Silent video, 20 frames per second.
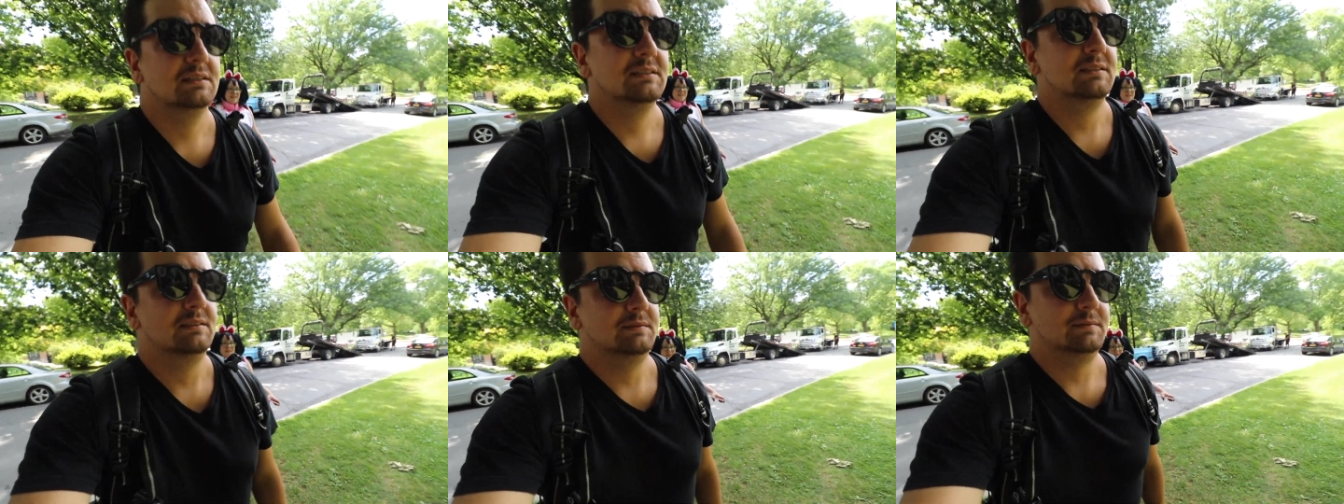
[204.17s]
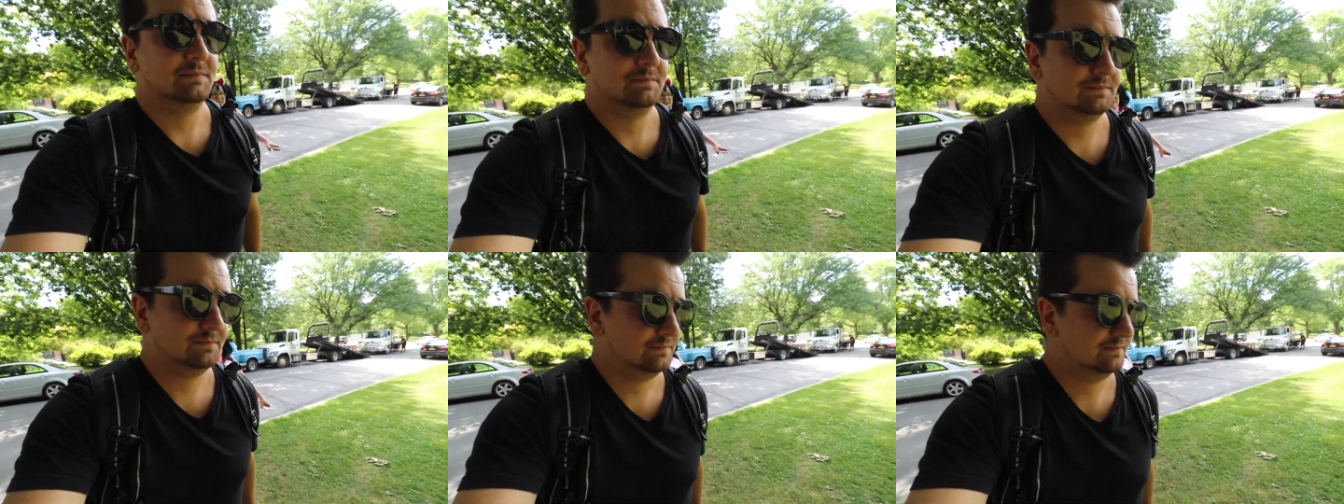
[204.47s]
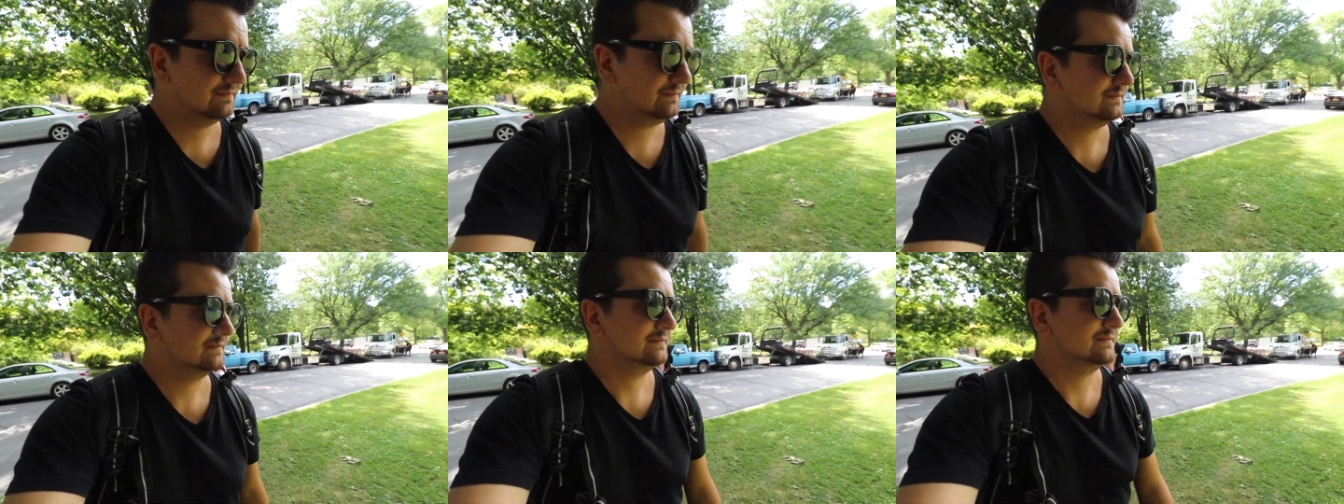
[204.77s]
Do you know that
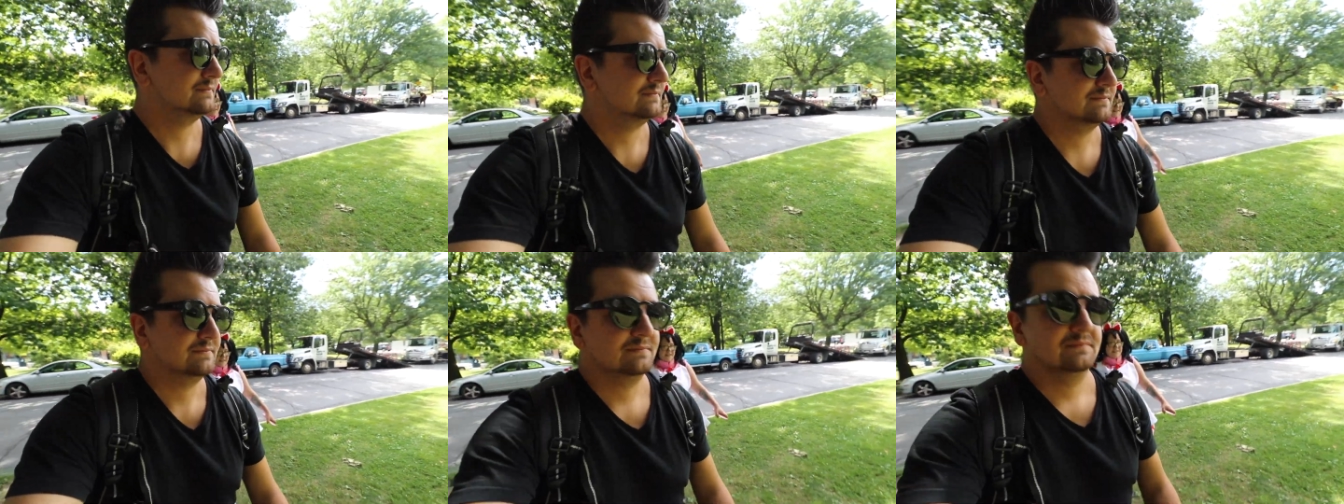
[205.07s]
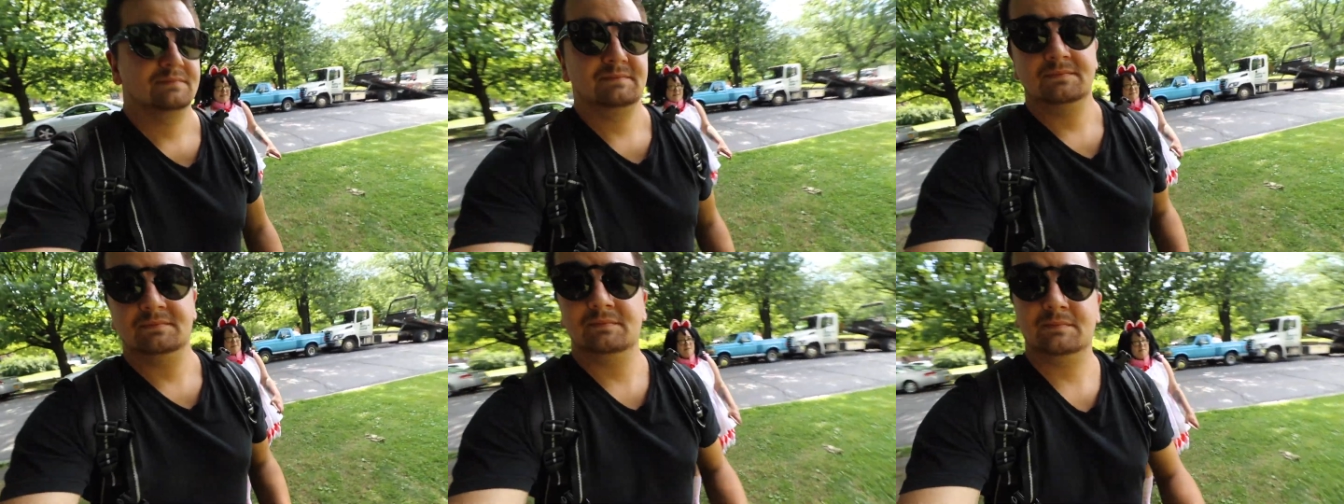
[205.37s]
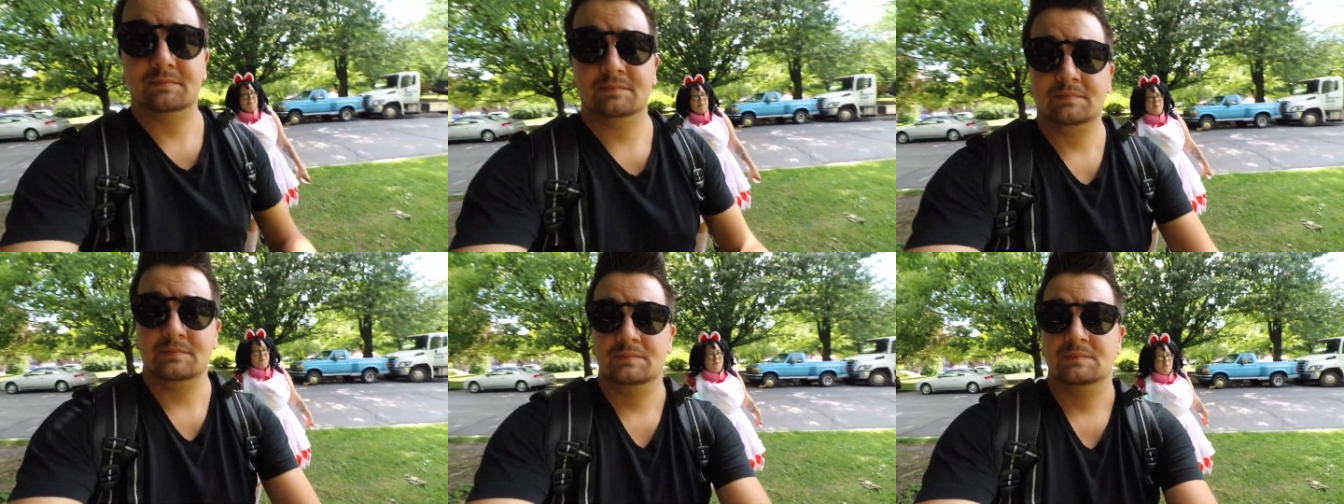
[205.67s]
twerking is an
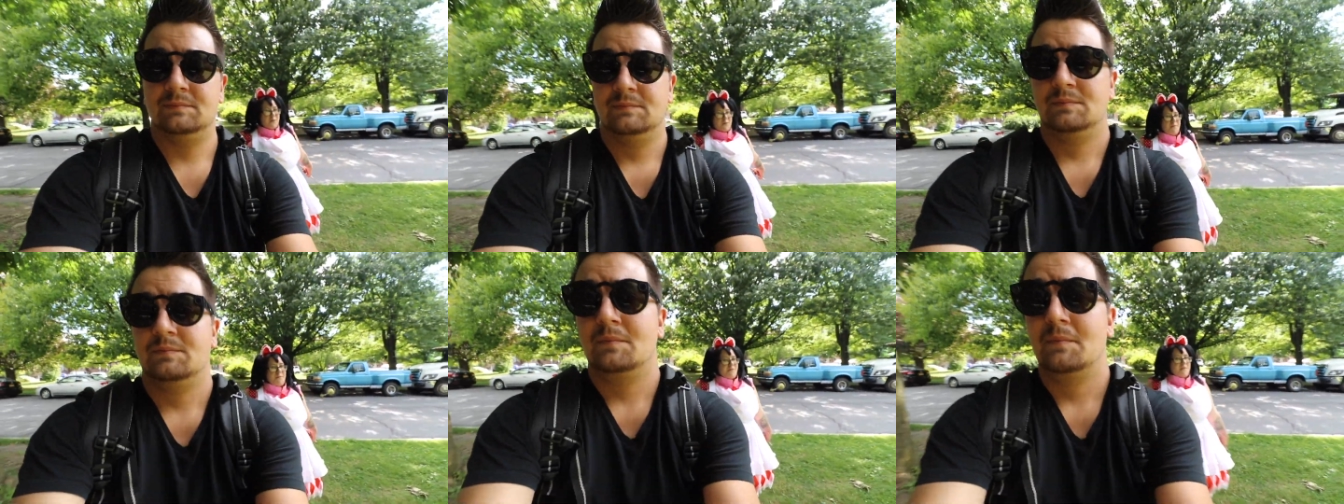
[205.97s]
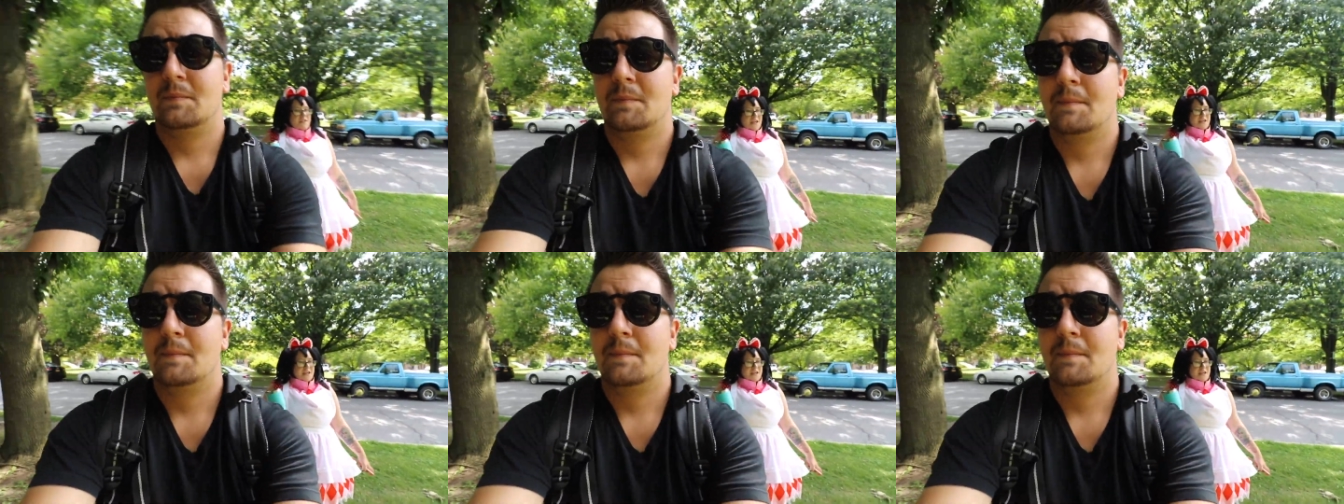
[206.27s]
acceptable form of